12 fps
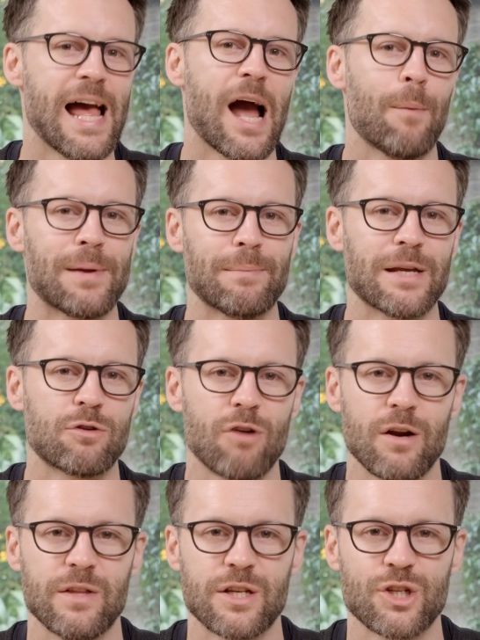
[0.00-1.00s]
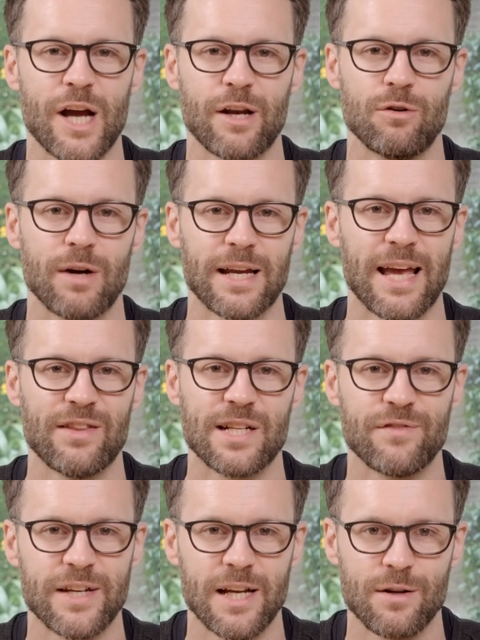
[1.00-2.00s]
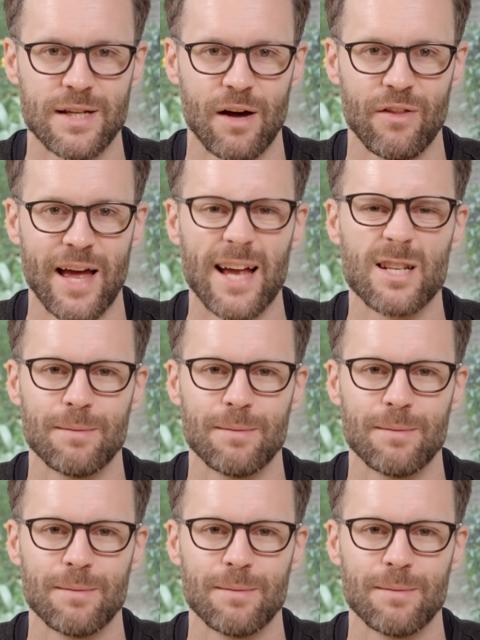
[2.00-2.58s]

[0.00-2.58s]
helping me grow this channel and get these videos out there